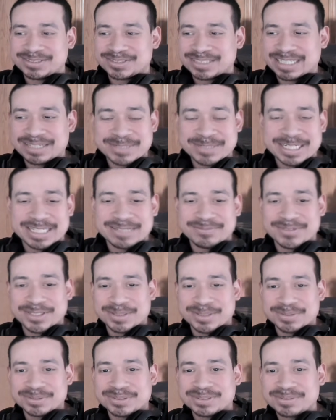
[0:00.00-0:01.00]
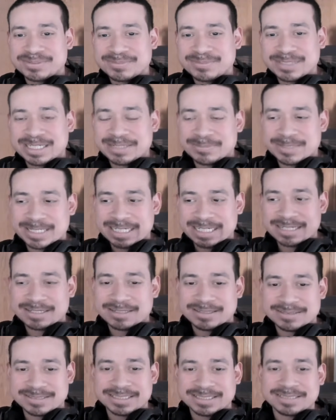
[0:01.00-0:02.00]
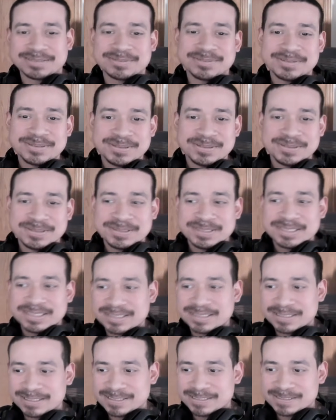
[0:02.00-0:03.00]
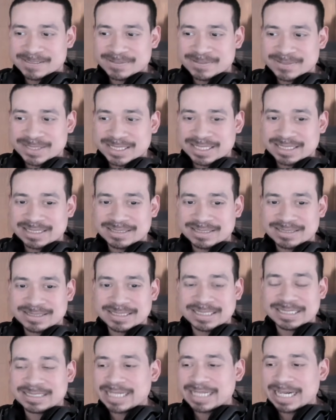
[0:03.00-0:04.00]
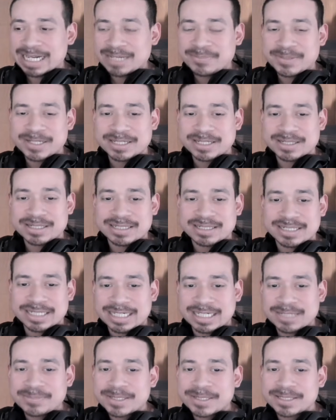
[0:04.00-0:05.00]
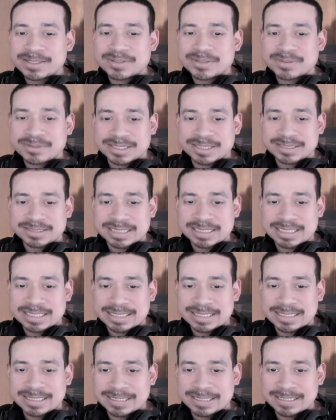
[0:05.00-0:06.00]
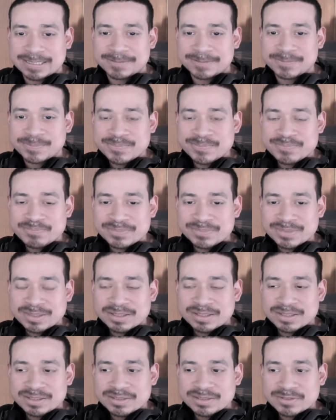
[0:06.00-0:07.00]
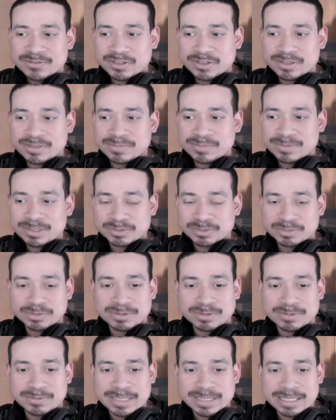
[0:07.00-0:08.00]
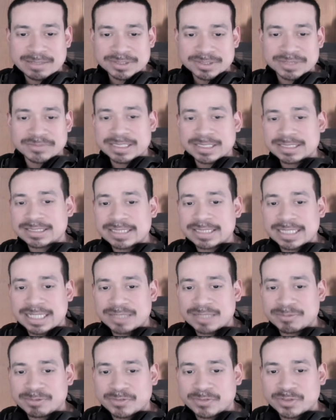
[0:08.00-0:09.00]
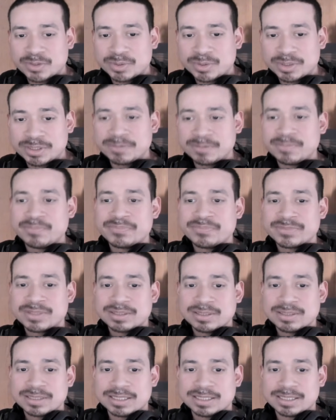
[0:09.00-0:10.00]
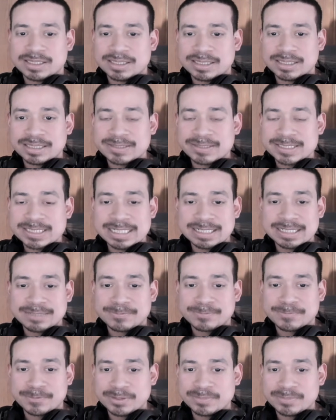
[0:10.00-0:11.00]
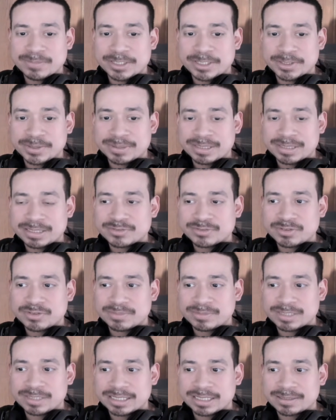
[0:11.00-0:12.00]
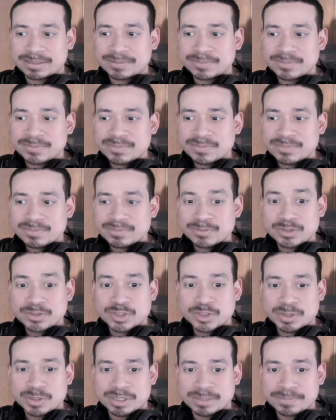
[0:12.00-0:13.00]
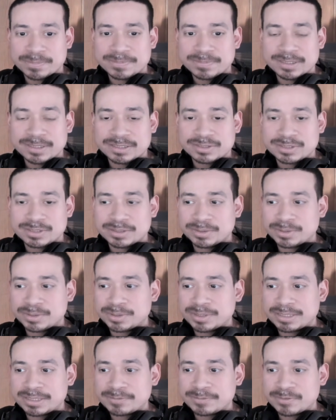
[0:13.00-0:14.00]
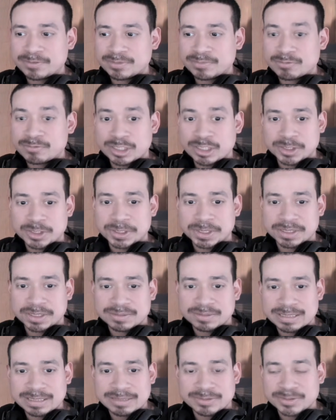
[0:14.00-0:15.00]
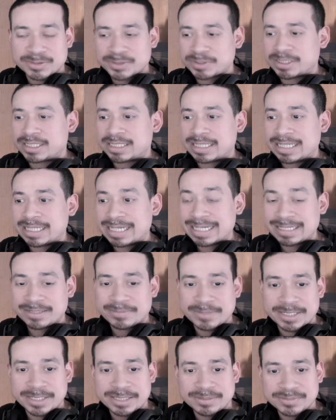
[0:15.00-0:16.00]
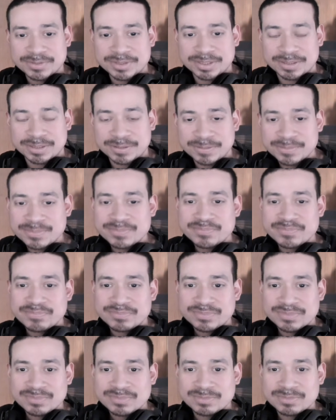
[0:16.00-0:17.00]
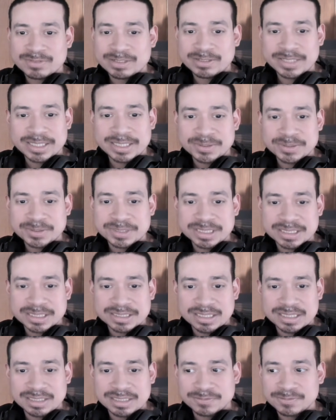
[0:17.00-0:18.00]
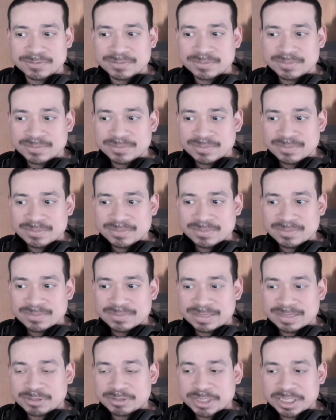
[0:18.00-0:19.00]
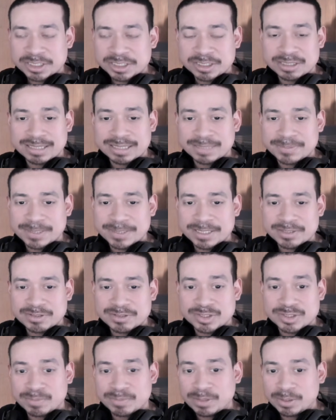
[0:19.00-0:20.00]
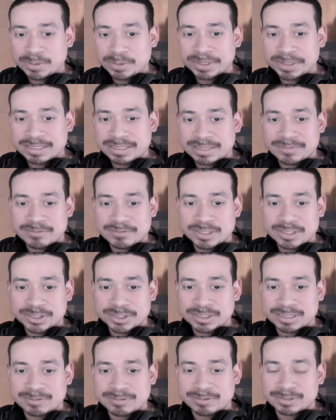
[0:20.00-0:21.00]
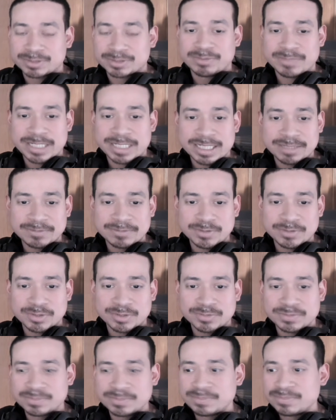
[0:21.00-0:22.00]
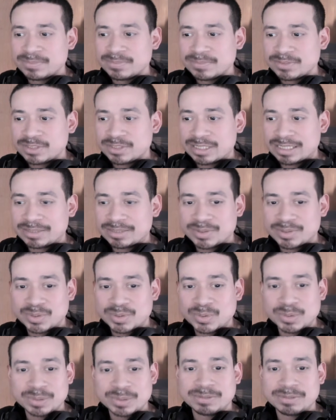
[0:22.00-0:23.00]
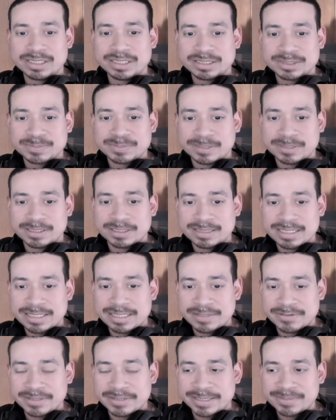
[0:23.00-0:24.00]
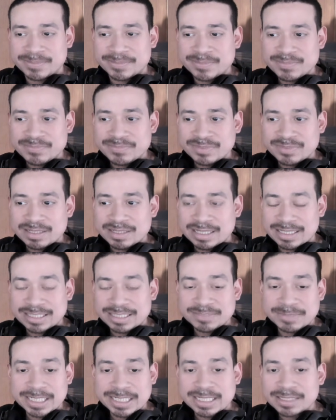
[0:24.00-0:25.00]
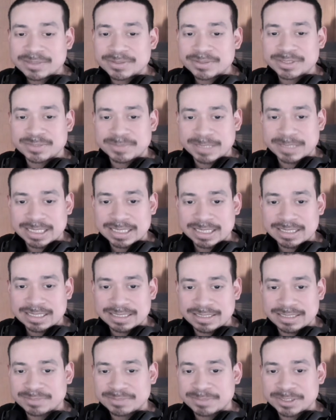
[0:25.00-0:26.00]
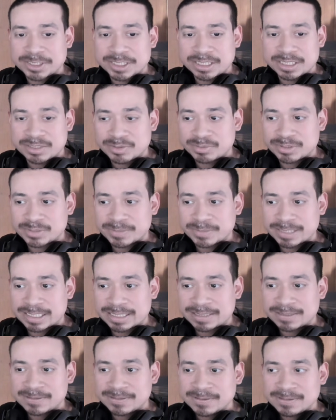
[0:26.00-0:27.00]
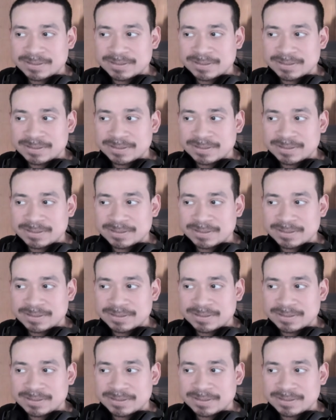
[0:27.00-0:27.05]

Just keep making videos, keep making content. Um, and yeah, the IP the IP address that I got from because we were I was investigating with Google. Uh, it's not from here. It's from like Europe. It's literally from Russia that was trying to hack me. So very interesting stuff. They were changing their IP address to Poland and Russia. It was going back and forth. So I don't know who it was, but anyway, at least my account is back. At least my channel is back.